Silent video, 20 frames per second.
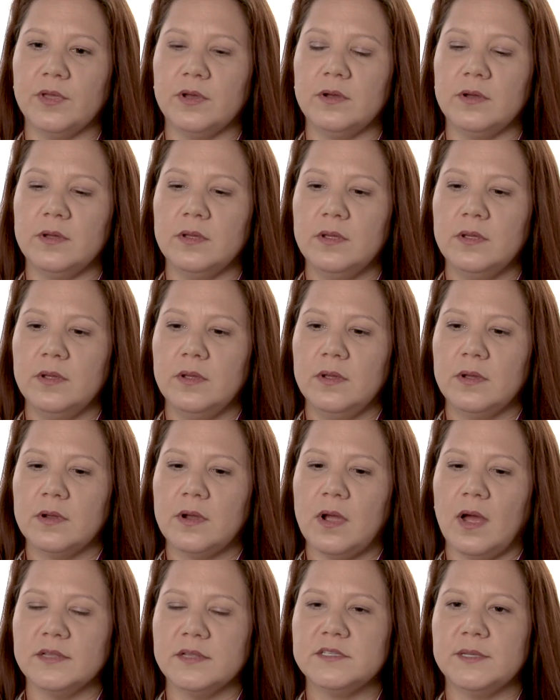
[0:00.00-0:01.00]
The
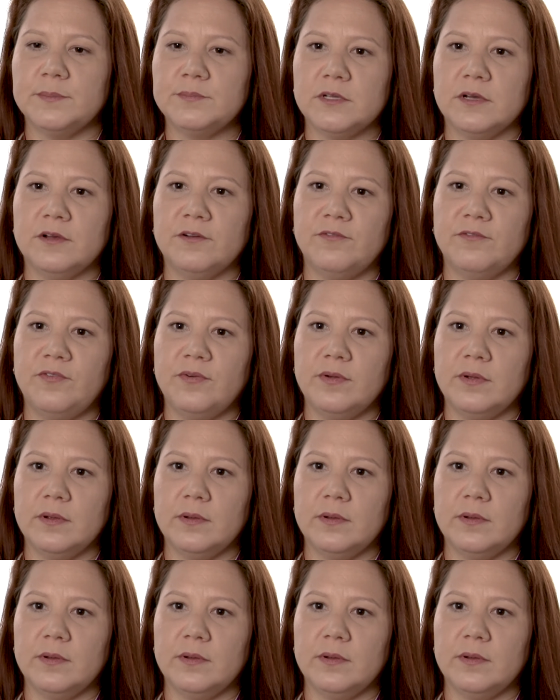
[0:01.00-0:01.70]
concept of